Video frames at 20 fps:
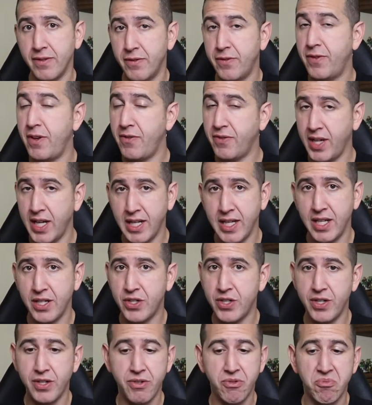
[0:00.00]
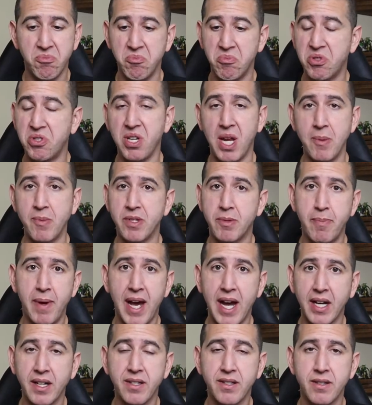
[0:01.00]
15 inches, same
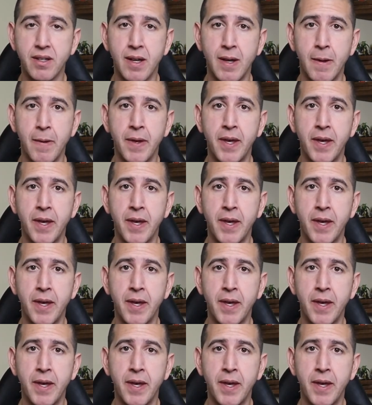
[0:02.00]
specs,